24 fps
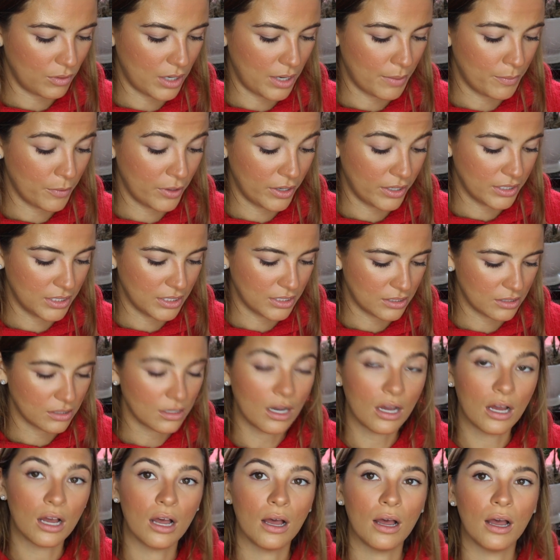I'm wearing this
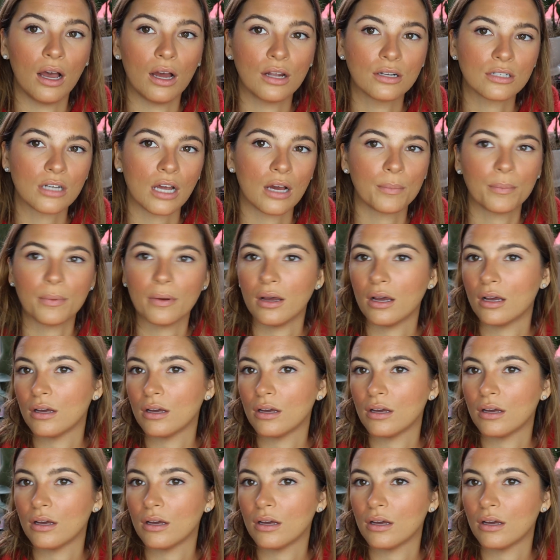on top